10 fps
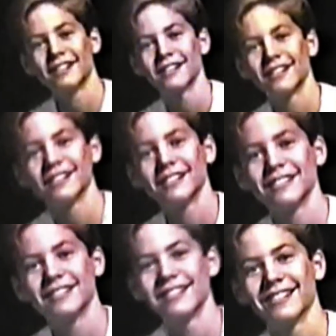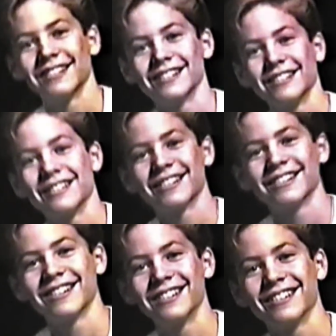the test. What's
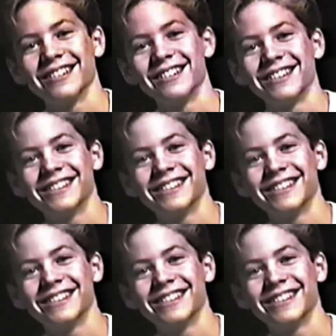today's date?